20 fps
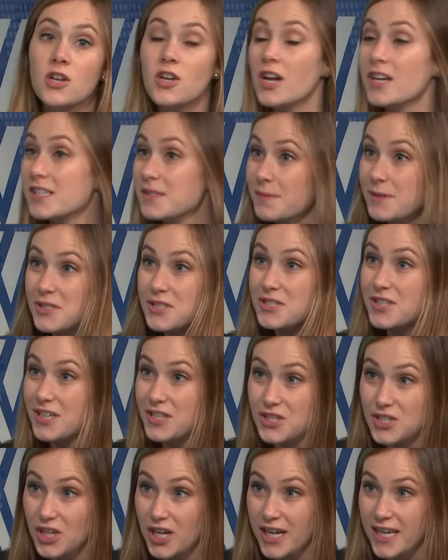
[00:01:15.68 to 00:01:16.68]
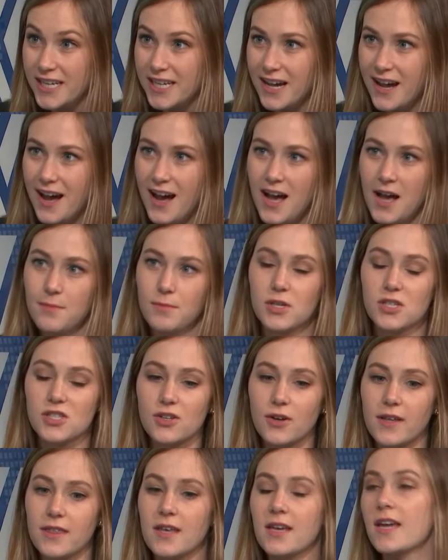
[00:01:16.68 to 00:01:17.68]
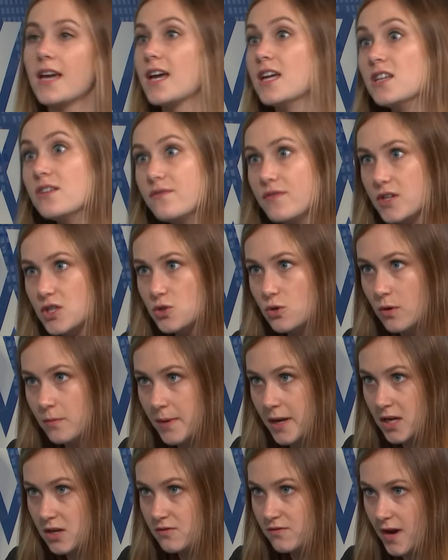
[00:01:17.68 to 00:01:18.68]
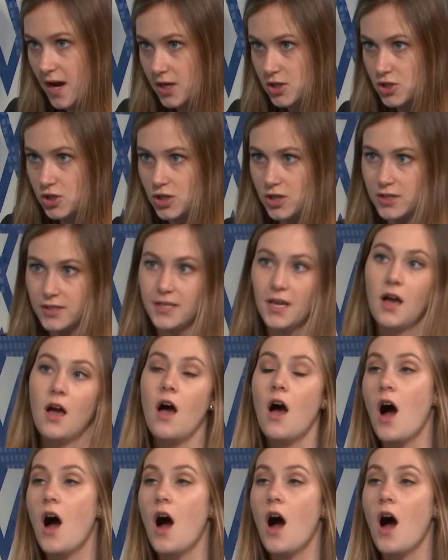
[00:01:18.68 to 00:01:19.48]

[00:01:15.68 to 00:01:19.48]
Not as much as they should. Um, so I think individual manufacturers